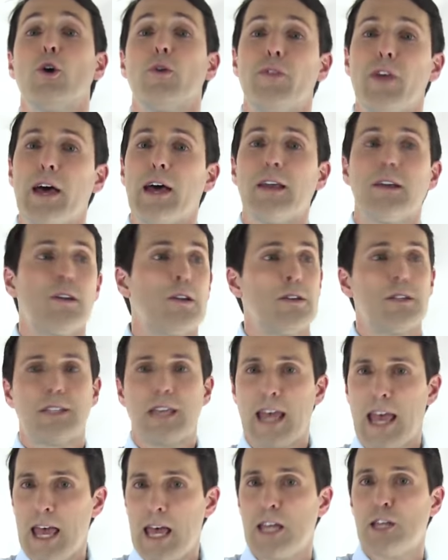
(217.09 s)
that
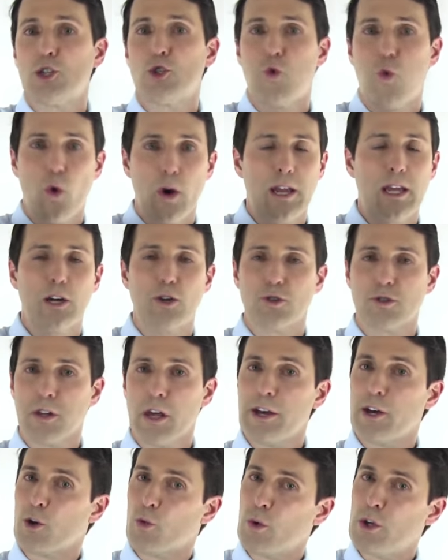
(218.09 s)
10, 20 years
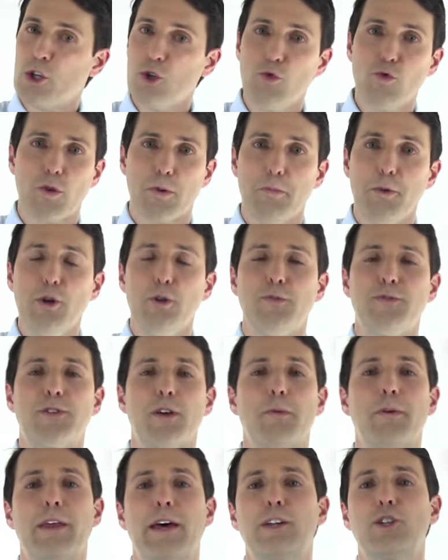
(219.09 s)
later, when you remove
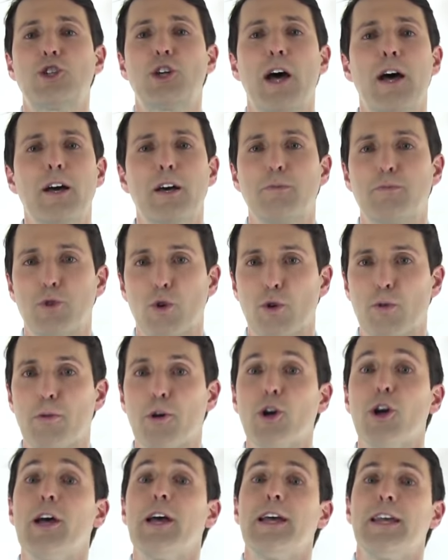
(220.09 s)
some of that shock
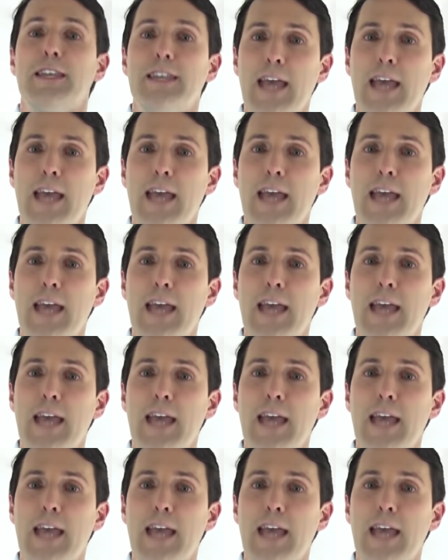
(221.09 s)
absorber,